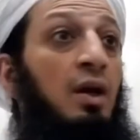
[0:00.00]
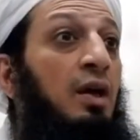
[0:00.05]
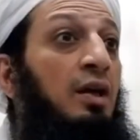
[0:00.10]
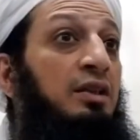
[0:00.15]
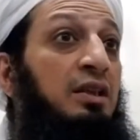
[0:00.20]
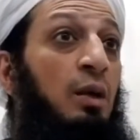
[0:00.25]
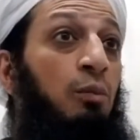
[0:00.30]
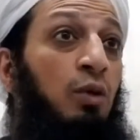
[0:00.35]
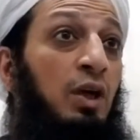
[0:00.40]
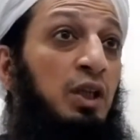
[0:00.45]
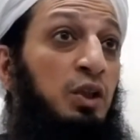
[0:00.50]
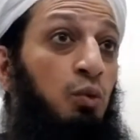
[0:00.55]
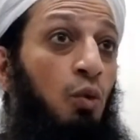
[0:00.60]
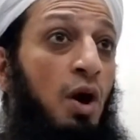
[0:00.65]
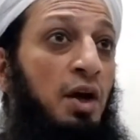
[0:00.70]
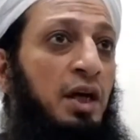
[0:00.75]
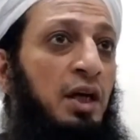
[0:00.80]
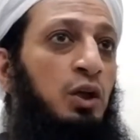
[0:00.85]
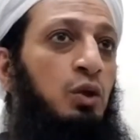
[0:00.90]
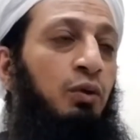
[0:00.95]
Someone is
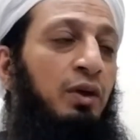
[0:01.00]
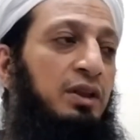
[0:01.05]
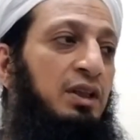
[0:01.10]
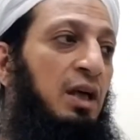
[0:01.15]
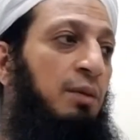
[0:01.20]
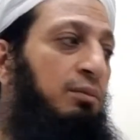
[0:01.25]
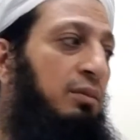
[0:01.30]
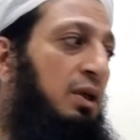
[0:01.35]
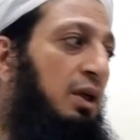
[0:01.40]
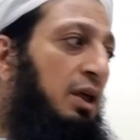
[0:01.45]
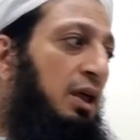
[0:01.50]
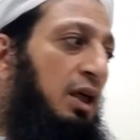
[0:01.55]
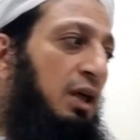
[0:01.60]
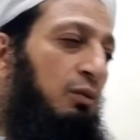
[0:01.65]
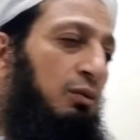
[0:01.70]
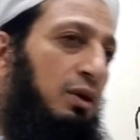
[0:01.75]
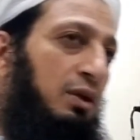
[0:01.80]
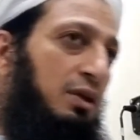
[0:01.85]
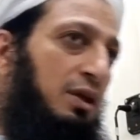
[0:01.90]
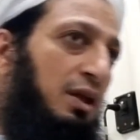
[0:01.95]
walking towards him, he
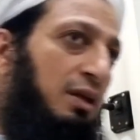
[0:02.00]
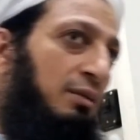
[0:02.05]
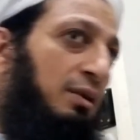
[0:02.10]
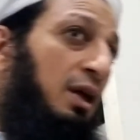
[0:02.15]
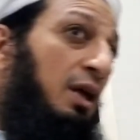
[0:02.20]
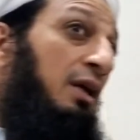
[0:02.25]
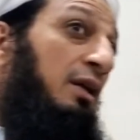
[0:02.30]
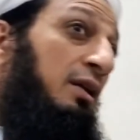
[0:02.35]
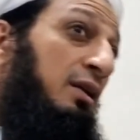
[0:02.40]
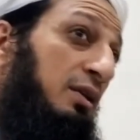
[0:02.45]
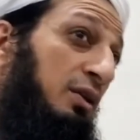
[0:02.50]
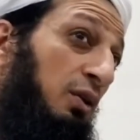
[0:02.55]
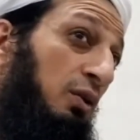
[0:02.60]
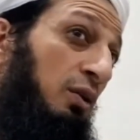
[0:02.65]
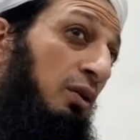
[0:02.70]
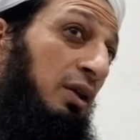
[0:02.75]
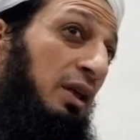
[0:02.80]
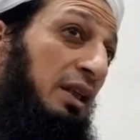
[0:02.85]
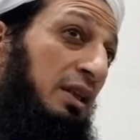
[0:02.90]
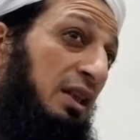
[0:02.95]
will tell him, you
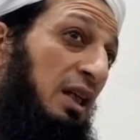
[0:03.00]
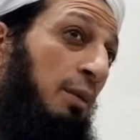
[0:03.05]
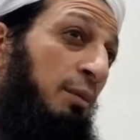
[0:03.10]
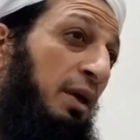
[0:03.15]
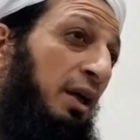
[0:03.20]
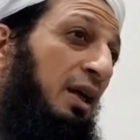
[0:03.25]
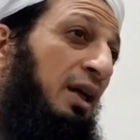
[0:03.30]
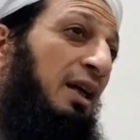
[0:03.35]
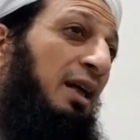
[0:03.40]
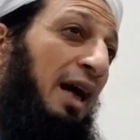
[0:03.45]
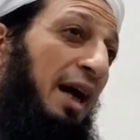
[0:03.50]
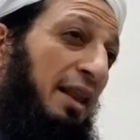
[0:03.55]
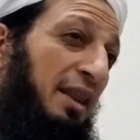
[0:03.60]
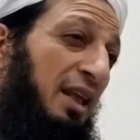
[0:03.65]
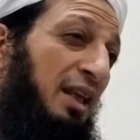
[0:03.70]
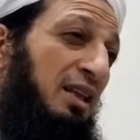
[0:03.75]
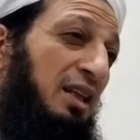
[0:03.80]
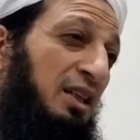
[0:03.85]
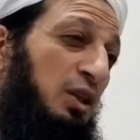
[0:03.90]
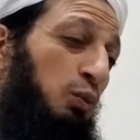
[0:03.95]
know, he's coming. I
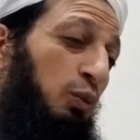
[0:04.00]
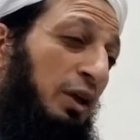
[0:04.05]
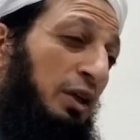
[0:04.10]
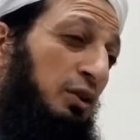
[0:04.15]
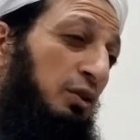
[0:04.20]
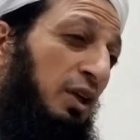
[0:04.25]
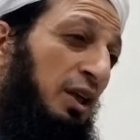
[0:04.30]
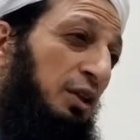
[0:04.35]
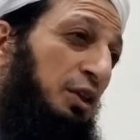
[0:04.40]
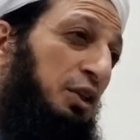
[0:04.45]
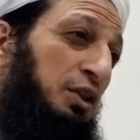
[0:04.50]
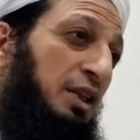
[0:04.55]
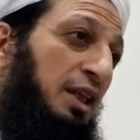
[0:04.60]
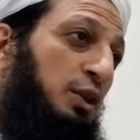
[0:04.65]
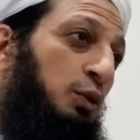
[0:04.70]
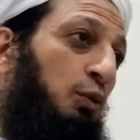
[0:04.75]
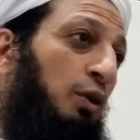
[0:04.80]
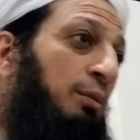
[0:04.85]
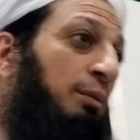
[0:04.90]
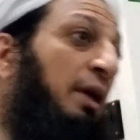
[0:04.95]
think this is what he's going to
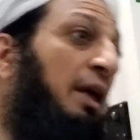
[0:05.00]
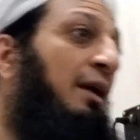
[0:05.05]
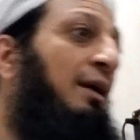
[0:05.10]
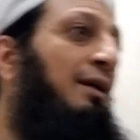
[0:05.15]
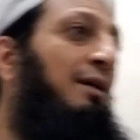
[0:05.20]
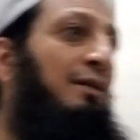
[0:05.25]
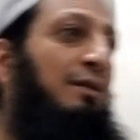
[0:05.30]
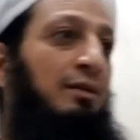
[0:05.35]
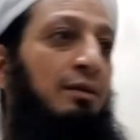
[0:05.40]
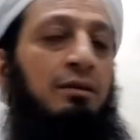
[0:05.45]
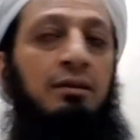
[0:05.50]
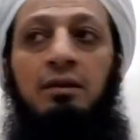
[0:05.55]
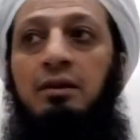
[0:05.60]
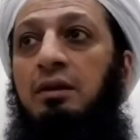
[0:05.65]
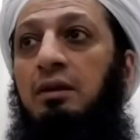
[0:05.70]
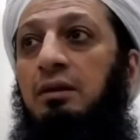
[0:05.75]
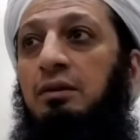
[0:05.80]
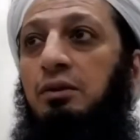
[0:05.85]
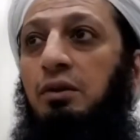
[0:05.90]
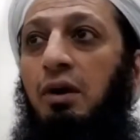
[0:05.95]
discuss with me.
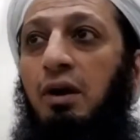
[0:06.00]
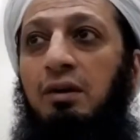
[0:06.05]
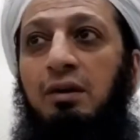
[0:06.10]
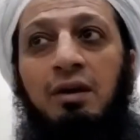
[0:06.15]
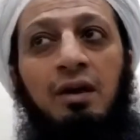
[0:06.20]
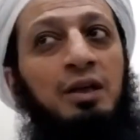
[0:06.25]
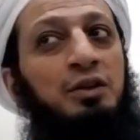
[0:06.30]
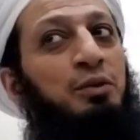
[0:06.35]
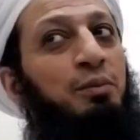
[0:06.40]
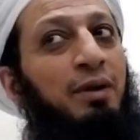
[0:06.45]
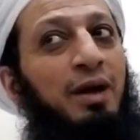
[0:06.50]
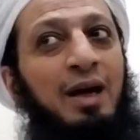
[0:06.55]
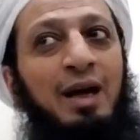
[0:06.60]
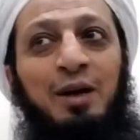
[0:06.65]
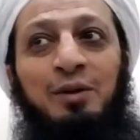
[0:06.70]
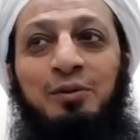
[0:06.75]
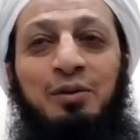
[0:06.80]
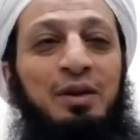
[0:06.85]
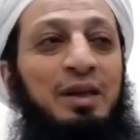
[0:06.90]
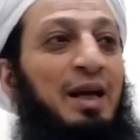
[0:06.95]
Allah
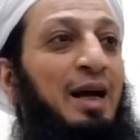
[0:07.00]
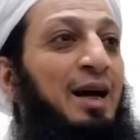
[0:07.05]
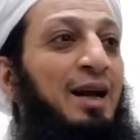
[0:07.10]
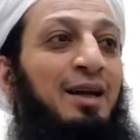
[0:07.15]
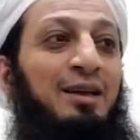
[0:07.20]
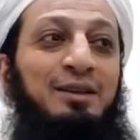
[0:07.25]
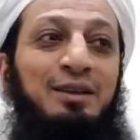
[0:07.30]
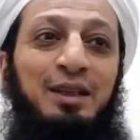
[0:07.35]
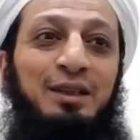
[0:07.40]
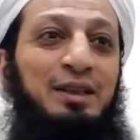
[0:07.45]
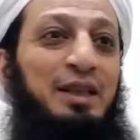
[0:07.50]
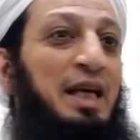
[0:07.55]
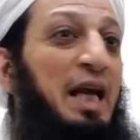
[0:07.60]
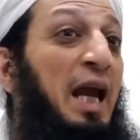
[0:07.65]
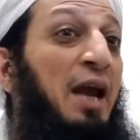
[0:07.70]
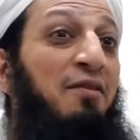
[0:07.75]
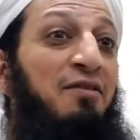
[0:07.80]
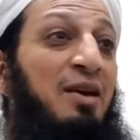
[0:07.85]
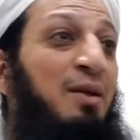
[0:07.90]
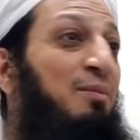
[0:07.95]
subhanahu wa ta'ala just
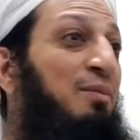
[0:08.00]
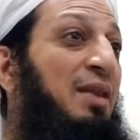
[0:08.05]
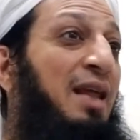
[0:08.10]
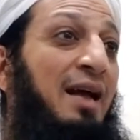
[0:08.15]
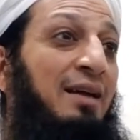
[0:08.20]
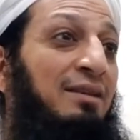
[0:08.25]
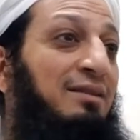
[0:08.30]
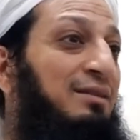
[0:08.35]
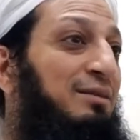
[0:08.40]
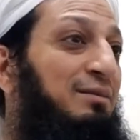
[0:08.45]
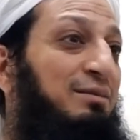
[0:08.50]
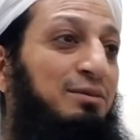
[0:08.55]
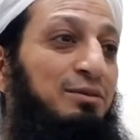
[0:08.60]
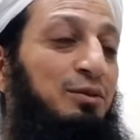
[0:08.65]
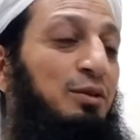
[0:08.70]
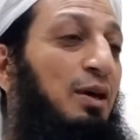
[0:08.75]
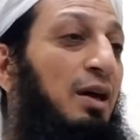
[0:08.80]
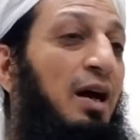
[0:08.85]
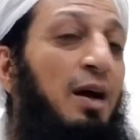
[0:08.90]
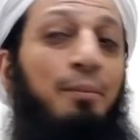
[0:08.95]
gave him that
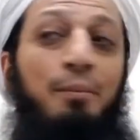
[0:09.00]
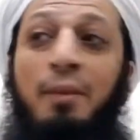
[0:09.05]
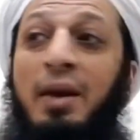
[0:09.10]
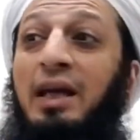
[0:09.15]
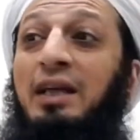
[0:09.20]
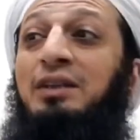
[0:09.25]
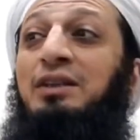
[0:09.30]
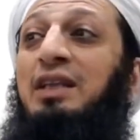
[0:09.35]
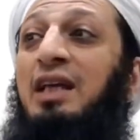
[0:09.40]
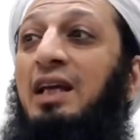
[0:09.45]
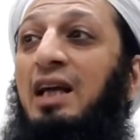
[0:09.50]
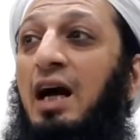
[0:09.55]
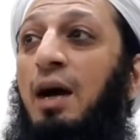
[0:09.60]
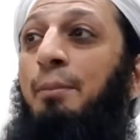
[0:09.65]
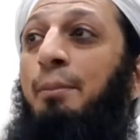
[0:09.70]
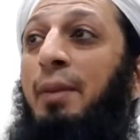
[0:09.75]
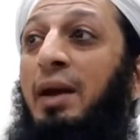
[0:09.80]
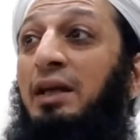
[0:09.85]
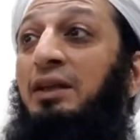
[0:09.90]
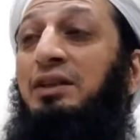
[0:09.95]
amazing,
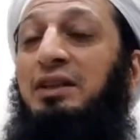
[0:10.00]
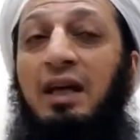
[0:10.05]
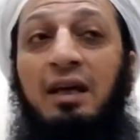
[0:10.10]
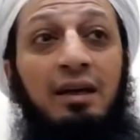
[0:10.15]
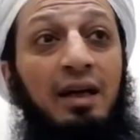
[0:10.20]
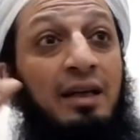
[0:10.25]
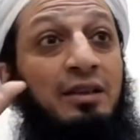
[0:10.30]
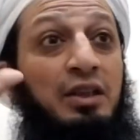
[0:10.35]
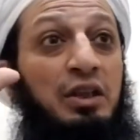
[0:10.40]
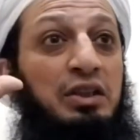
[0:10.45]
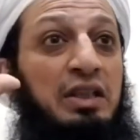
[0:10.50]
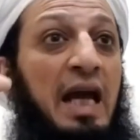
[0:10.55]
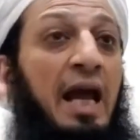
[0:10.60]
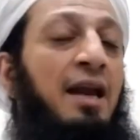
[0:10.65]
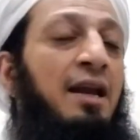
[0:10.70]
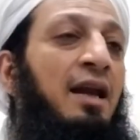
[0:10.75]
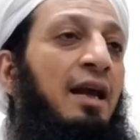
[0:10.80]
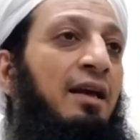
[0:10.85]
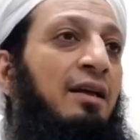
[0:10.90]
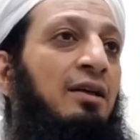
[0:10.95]
amazing
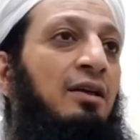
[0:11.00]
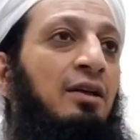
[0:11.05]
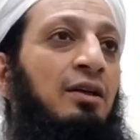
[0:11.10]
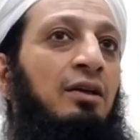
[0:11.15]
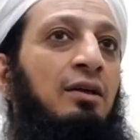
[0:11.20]
understanding.